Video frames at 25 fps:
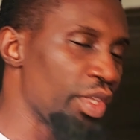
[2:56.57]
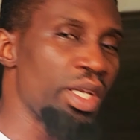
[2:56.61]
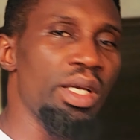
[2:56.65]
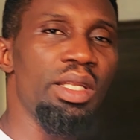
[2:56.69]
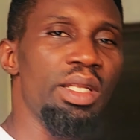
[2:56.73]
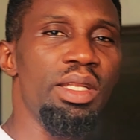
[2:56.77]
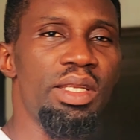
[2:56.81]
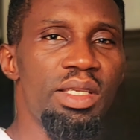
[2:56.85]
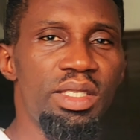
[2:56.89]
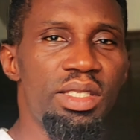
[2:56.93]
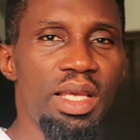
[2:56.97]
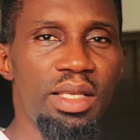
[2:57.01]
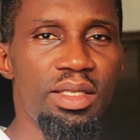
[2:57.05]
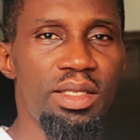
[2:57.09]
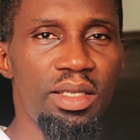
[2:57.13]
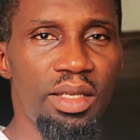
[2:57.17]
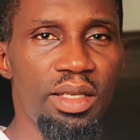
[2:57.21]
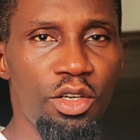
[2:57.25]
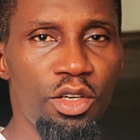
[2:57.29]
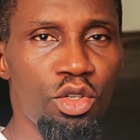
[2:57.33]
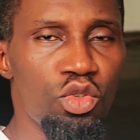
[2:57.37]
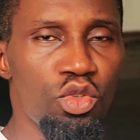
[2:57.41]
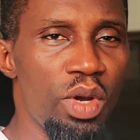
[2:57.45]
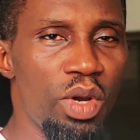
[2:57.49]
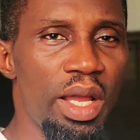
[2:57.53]
These are
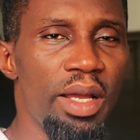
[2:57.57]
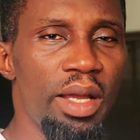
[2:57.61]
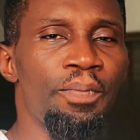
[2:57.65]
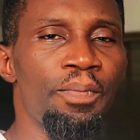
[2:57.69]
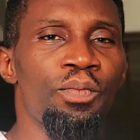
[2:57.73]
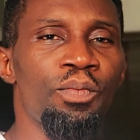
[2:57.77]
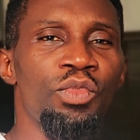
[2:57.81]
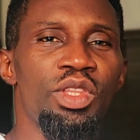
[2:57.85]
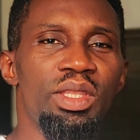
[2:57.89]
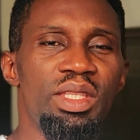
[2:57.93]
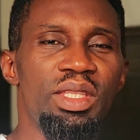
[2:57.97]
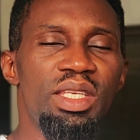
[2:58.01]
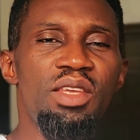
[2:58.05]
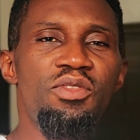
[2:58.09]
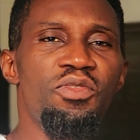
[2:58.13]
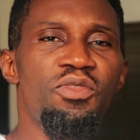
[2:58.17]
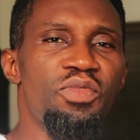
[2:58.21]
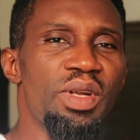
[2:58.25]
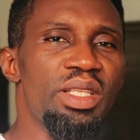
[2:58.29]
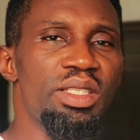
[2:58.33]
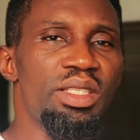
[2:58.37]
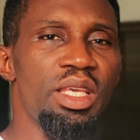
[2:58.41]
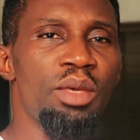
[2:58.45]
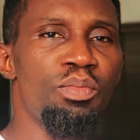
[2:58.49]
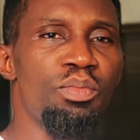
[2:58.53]
scenarios where
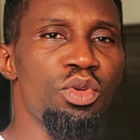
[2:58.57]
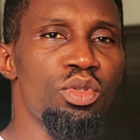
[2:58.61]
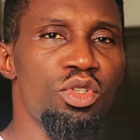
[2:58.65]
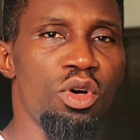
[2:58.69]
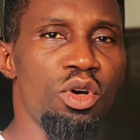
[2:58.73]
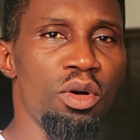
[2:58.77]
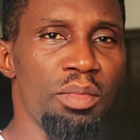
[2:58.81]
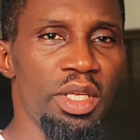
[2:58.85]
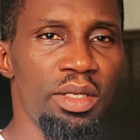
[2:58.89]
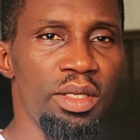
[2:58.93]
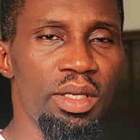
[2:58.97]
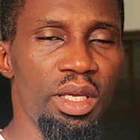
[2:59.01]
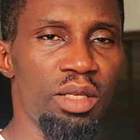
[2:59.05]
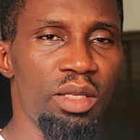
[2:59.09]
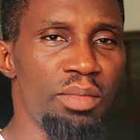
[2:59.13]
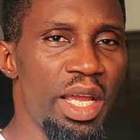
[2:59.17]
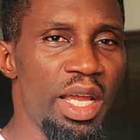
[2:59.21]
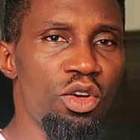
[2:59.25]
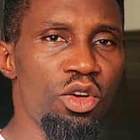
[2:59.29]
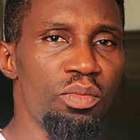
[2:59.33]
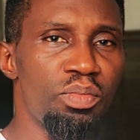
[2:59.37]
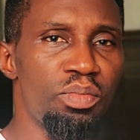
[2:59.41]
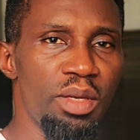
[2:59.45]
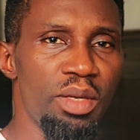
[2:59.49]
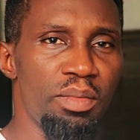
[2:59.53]
different inputs come in. It might
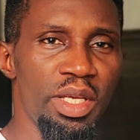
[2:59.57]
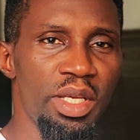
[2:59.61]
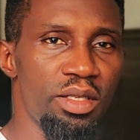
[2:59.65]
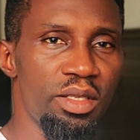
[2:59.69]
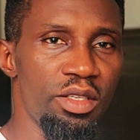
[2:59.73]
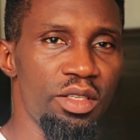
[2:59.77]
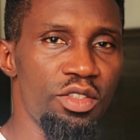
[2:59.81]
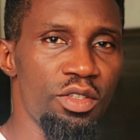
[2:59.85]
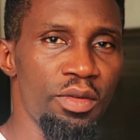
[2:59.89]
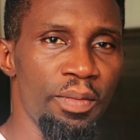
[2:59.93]
not be a message